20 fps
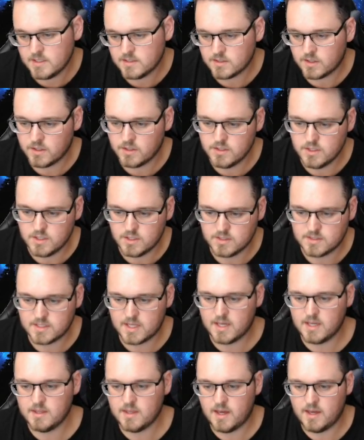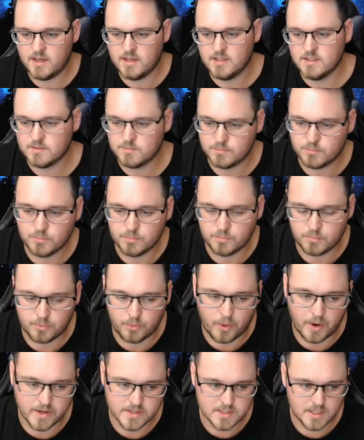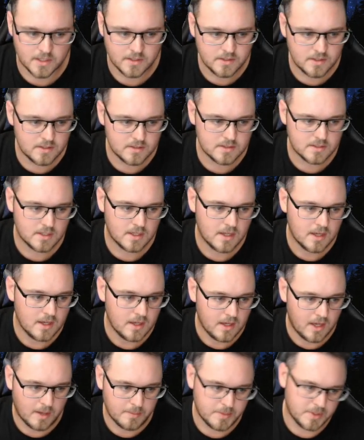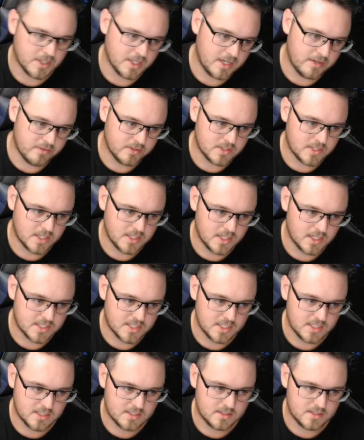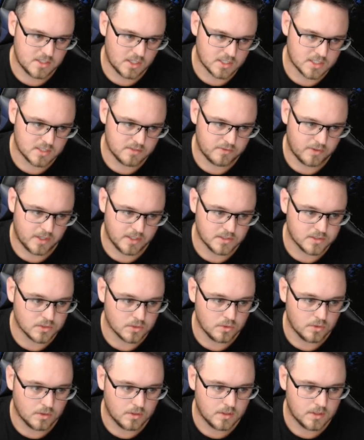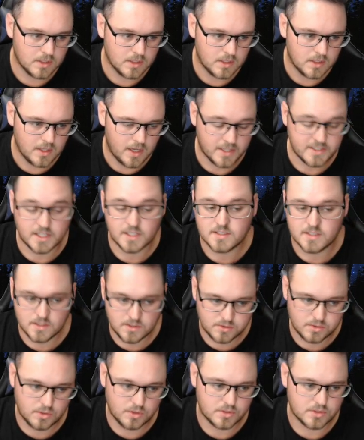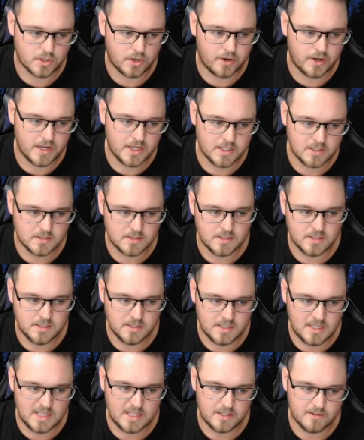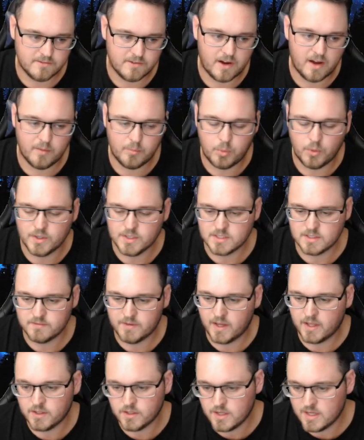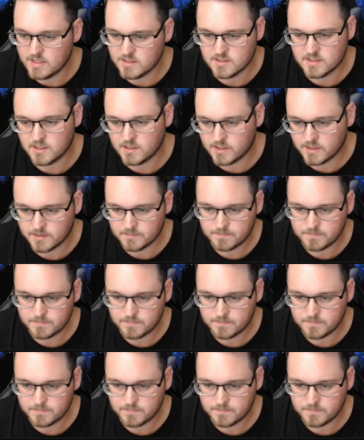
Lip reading: So you could say that he's priced unders. You can even see just his adjusted source score is nearly 5 points of value instantly.